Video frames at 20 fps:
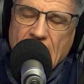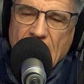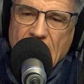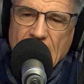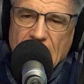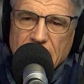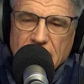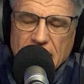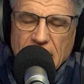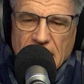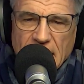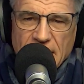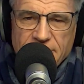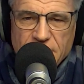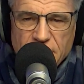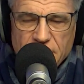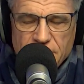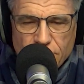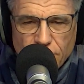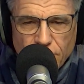And
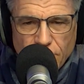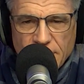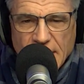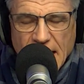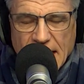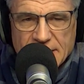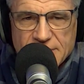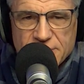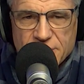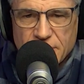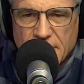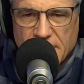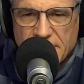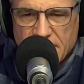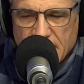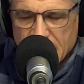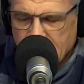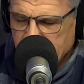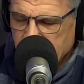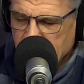if you draw that sort of
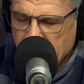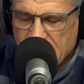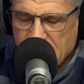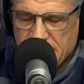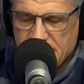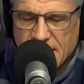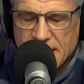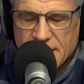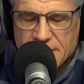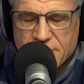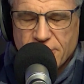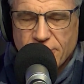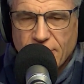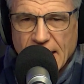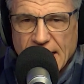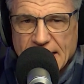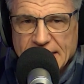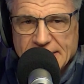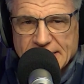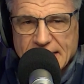thing, those
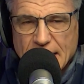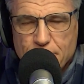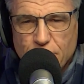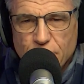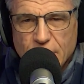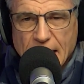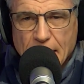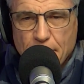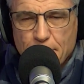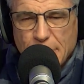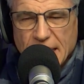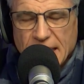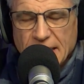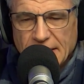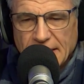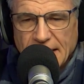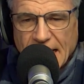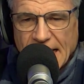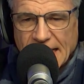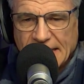cranes, they put out big
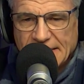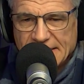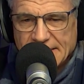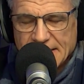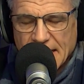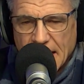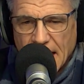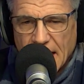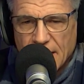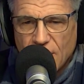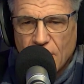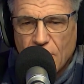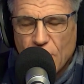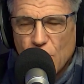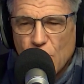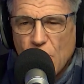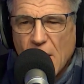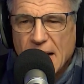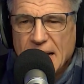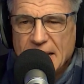legs a
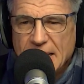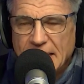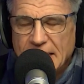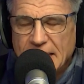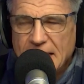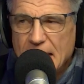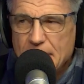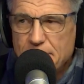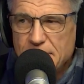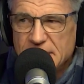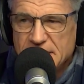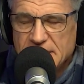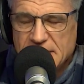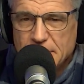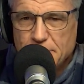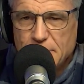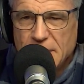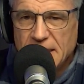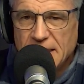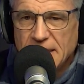long way to keep the
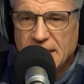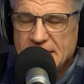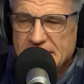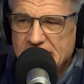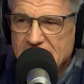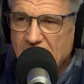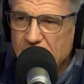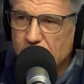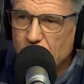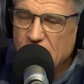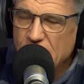stability. So yep.